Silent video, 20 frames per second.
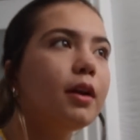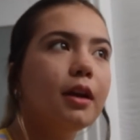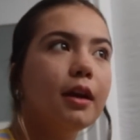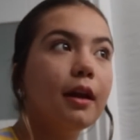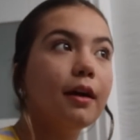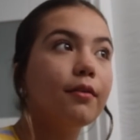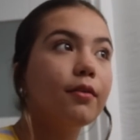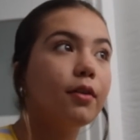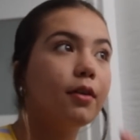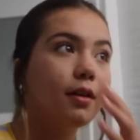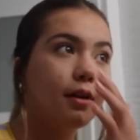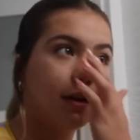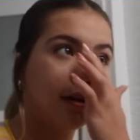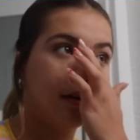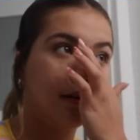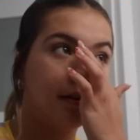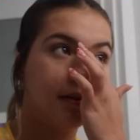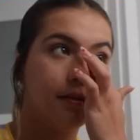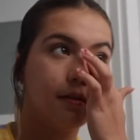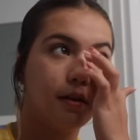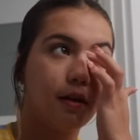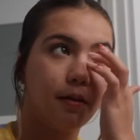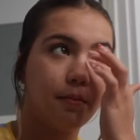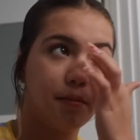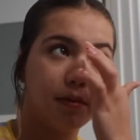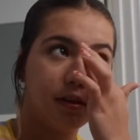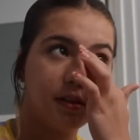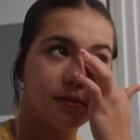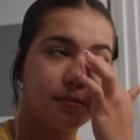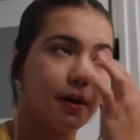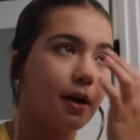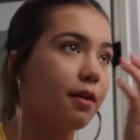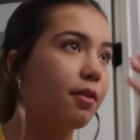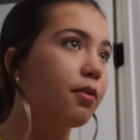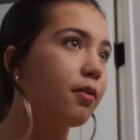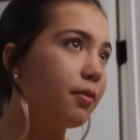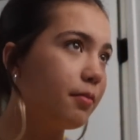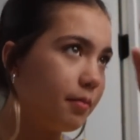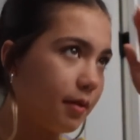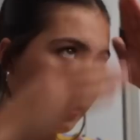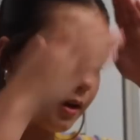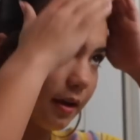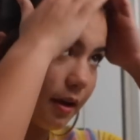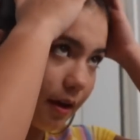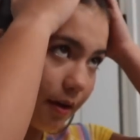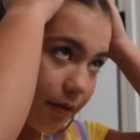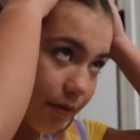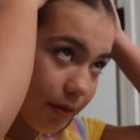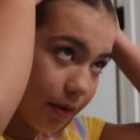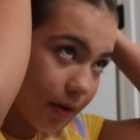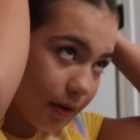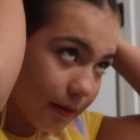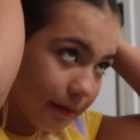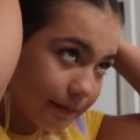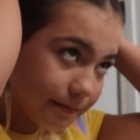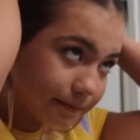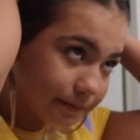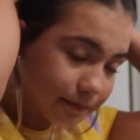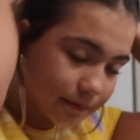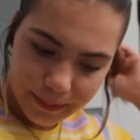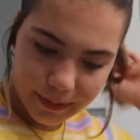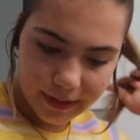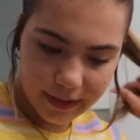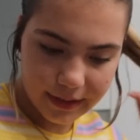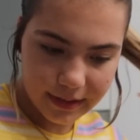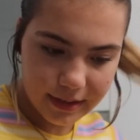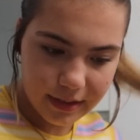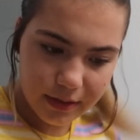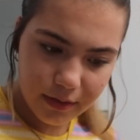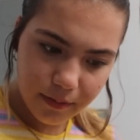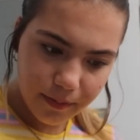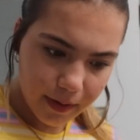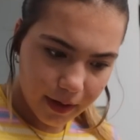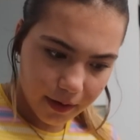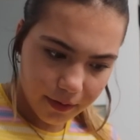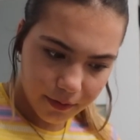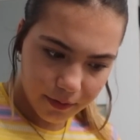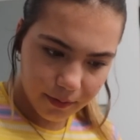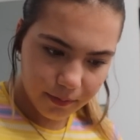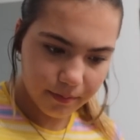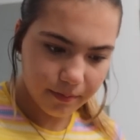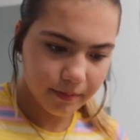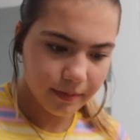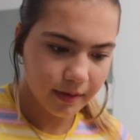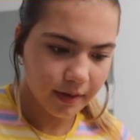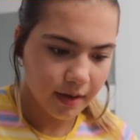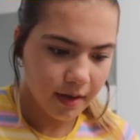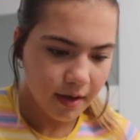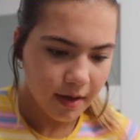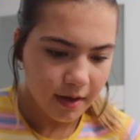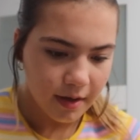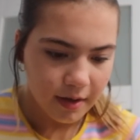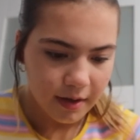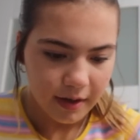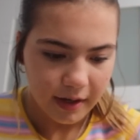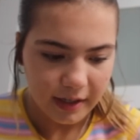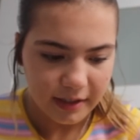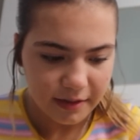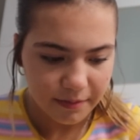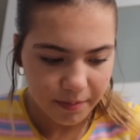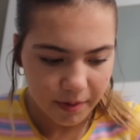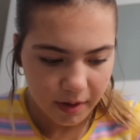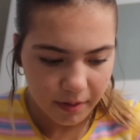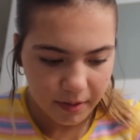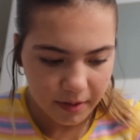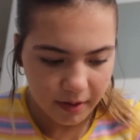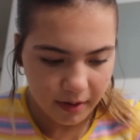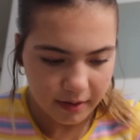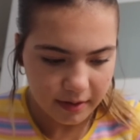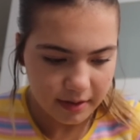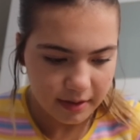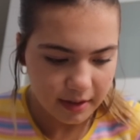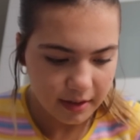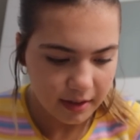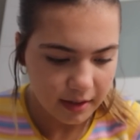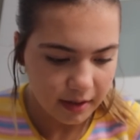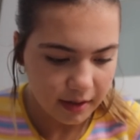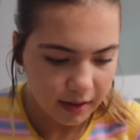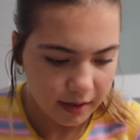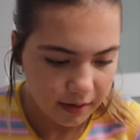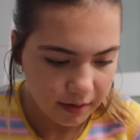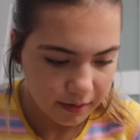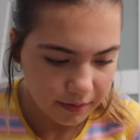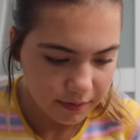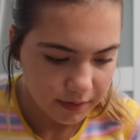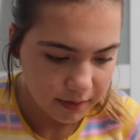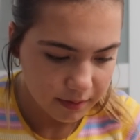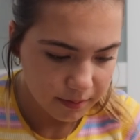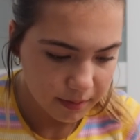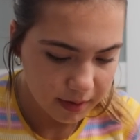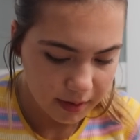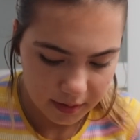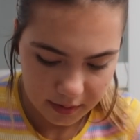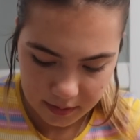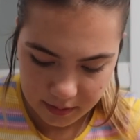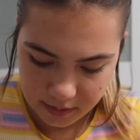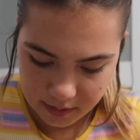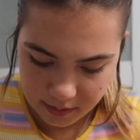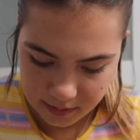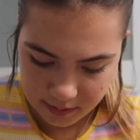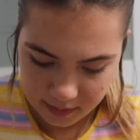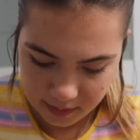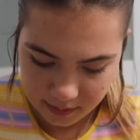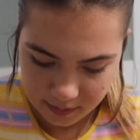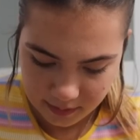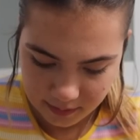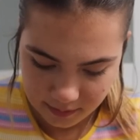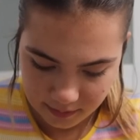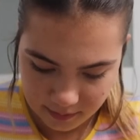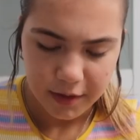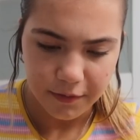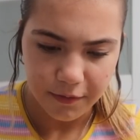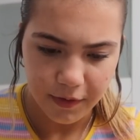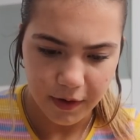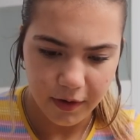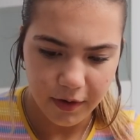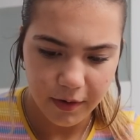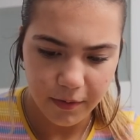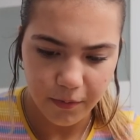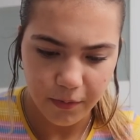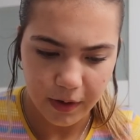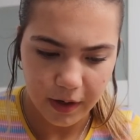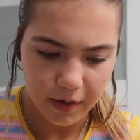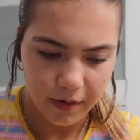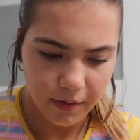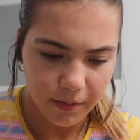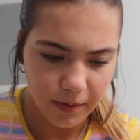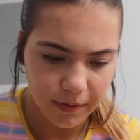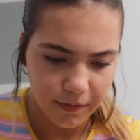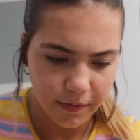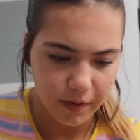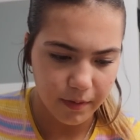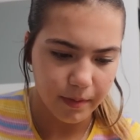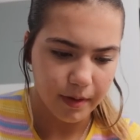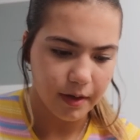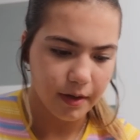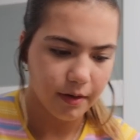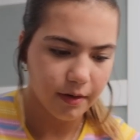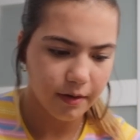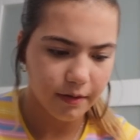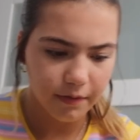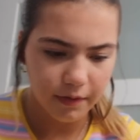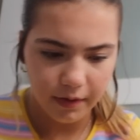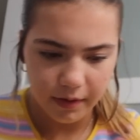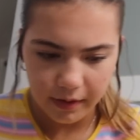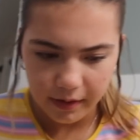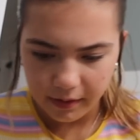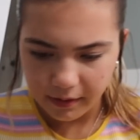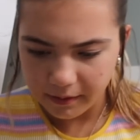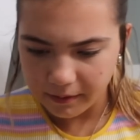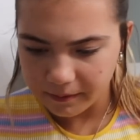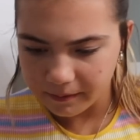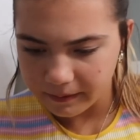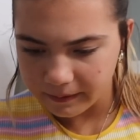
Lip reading: never in Emily's bathroom, like ever, but this is her bathroom. You guys have probably not seen it that often because very rare that we film in here, I feel like.